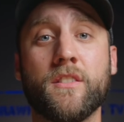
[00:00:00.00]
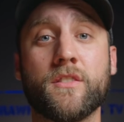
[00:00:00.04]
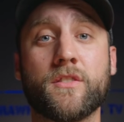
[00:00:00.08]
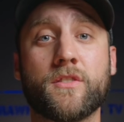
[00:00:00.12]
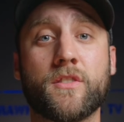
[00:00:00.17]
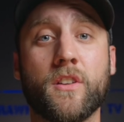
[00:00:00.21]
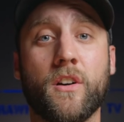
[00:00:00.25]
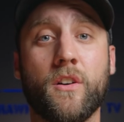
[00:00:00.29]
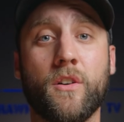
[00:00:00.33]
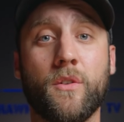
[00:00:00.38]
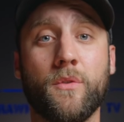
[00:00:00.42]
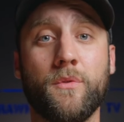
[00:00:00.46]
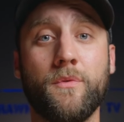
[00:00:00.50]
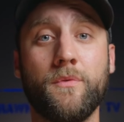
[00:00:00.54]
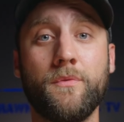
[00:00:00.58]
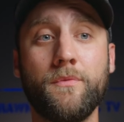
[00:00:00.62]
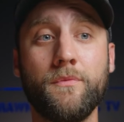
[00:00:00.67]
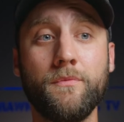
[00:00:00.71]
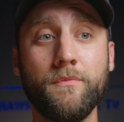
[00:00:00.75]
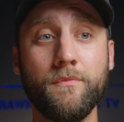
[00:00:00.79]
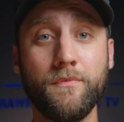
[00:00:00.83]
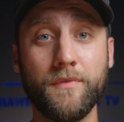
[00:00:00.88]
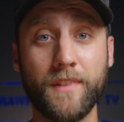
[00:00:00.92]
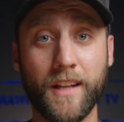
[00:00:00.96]
So
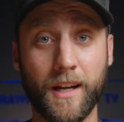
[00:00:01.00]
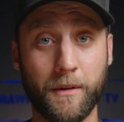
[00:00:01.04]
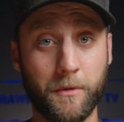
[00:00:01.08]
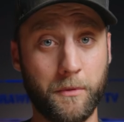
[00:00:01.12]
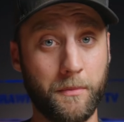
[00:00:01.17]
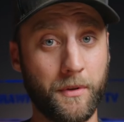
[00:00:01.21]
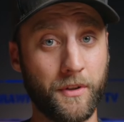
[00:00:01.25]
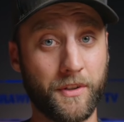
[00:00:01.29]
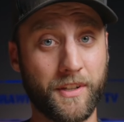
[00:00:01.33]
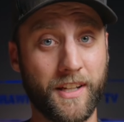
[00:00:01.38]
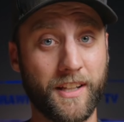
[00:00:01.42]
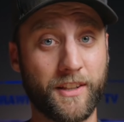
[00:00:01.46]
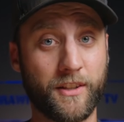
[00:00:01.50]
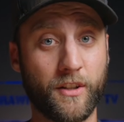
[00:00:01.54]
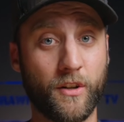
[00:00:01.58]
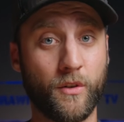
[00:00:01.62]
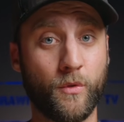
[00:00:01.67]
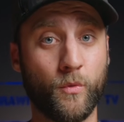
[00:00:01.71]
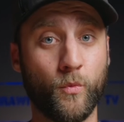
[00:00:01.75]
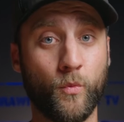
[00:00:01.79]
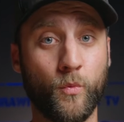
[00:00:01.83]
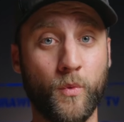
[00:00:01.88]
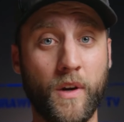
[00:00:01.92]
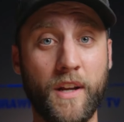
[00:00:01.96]
now I'm gonna be able to get
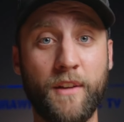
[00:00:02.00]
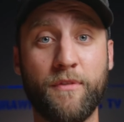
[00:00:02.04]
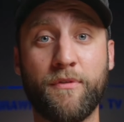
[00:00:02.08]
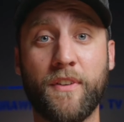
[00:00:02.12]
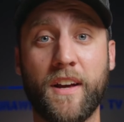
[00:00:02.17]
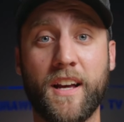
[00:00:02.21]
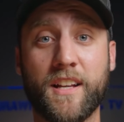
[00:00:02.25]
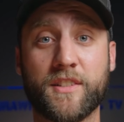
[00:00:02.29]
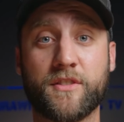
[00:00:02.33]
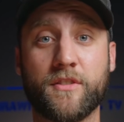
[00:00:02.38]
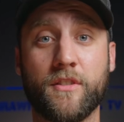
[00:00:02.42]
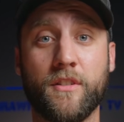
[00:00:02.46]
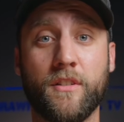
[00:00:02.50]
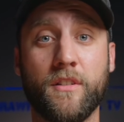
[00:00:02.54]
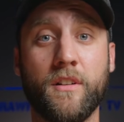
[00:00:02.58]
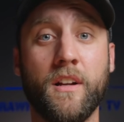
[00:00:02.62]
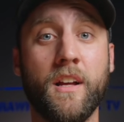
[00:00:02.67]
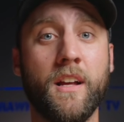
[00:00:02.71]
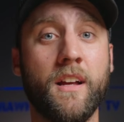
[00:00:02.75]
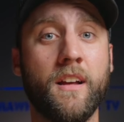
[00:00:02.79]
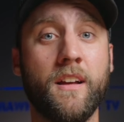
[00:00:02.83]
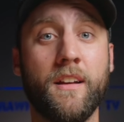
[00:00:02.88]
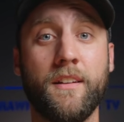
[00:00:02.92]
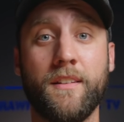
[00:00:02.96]
there way
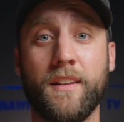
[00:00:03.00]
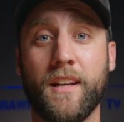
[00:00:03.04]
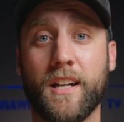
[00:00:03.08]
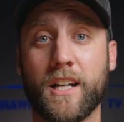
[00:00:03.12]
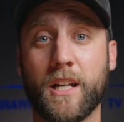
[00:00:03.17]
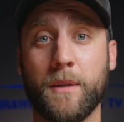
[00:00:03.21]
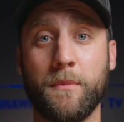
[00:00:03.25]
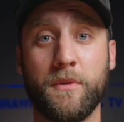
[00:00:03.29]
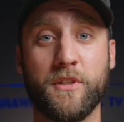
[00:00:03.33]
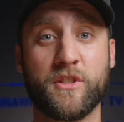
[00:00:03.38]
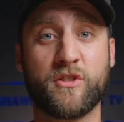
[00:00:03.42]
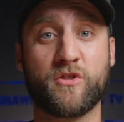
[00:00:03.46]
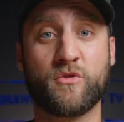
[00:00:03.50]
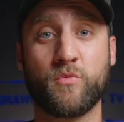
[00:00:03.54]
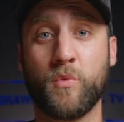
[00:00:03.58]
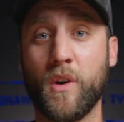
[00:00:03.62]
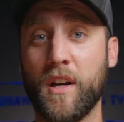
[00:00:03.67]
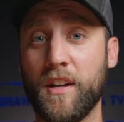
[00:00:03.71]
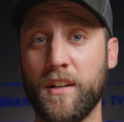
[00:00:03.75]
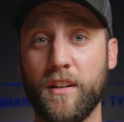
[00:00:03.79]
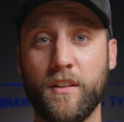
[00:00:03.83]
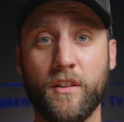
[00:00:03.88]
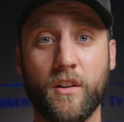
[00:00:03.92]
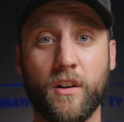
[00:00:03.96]
faster, not gonna be
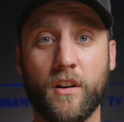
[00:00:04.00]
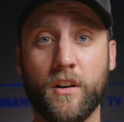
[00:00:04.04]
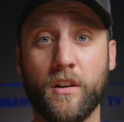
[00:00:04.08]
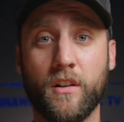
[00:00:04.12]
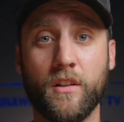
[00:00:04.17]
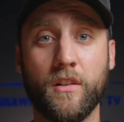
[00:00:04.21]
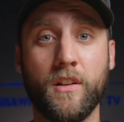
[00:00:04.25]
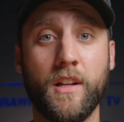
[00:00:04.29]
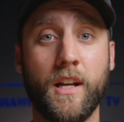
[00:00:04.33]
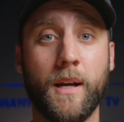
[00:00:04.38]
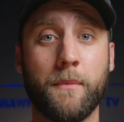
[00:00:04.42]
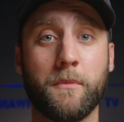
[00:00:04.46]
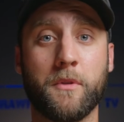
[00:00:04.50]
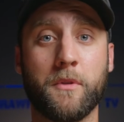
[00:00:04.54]
sweating at all. I'm